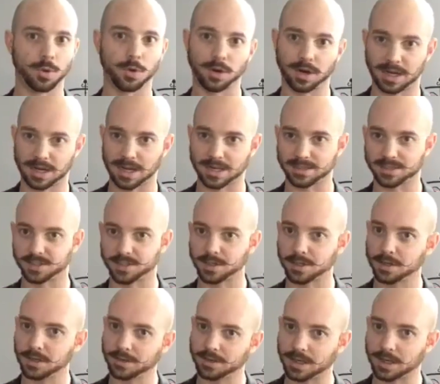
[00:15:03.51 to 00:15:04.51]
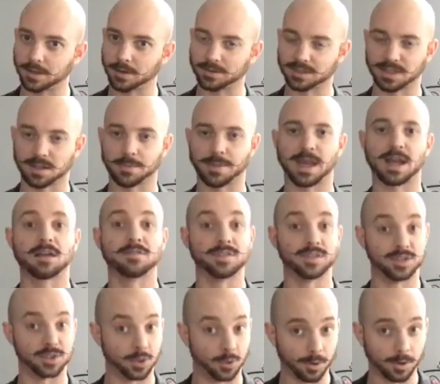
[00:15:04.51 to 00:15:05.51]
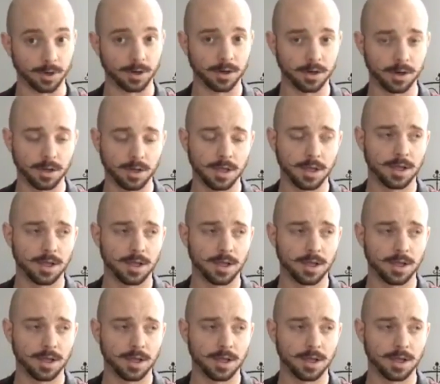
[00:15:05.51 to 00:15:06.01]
organizer that goes on the back of a door.